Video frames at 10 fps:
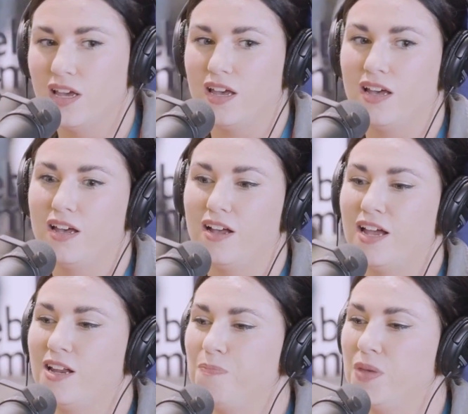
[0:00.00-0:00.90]

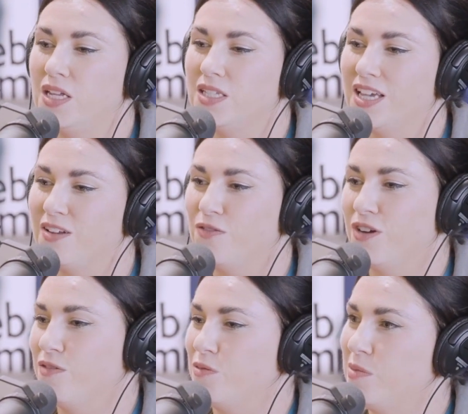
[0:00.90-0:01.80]
And it means that for
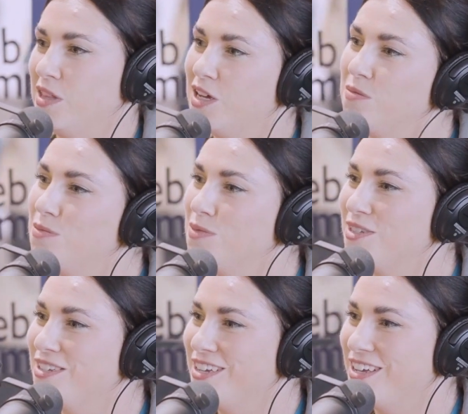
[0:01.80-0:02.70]
every woman that
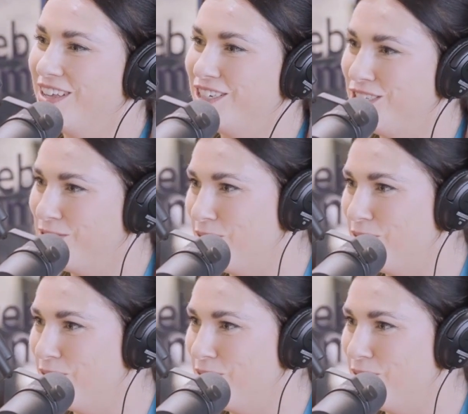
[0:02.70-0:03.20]
comes, she will